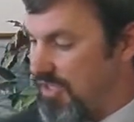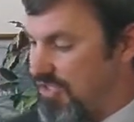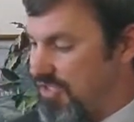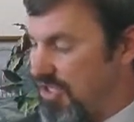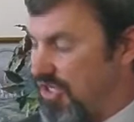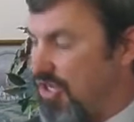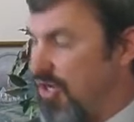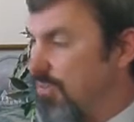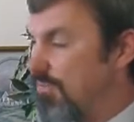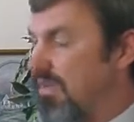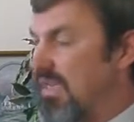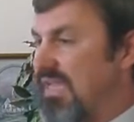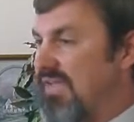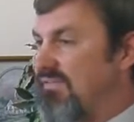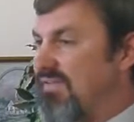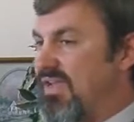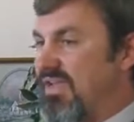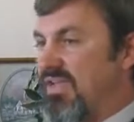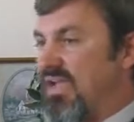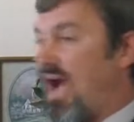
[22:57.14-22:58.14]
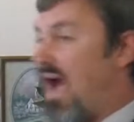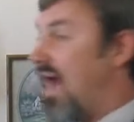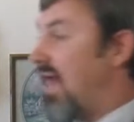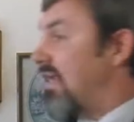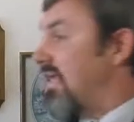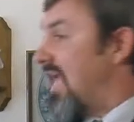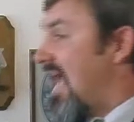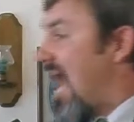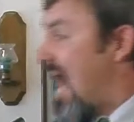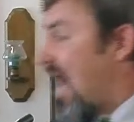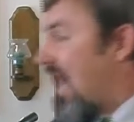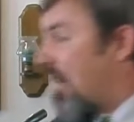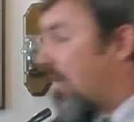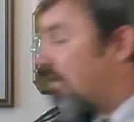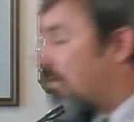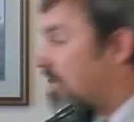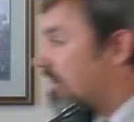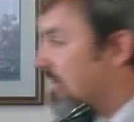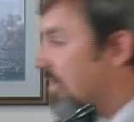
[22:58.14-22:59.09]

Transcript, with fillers: Do you believe in God? Yeah,